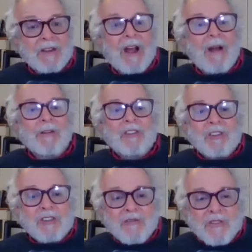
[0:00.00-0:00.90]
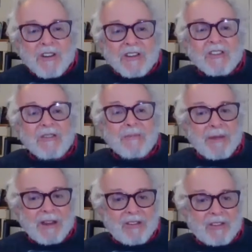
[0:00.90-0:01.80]
I was his first
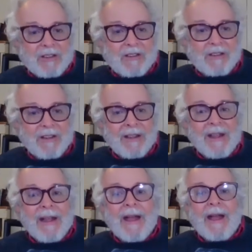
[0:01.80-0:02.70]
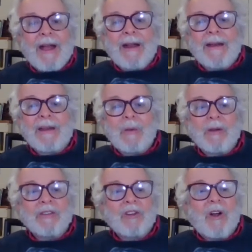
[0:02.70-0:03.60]
patient, and he
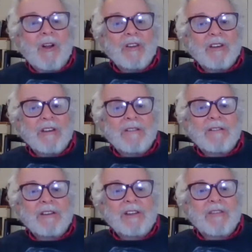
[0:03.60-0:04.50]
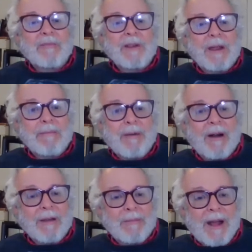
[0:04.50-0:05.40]
was called in to give me a
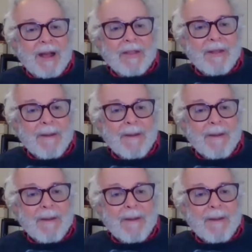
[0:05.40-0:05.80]
body bath.